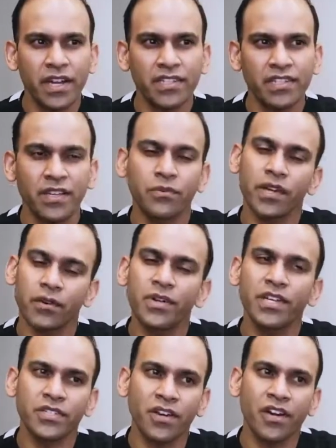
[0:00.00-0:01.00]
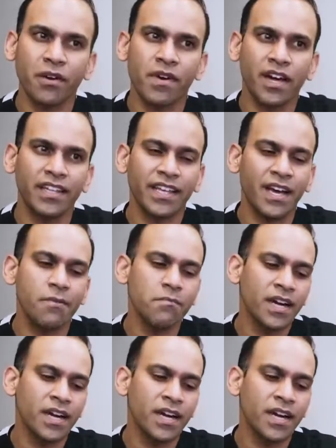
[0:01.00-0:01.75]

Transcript: medicine. We could talk about that.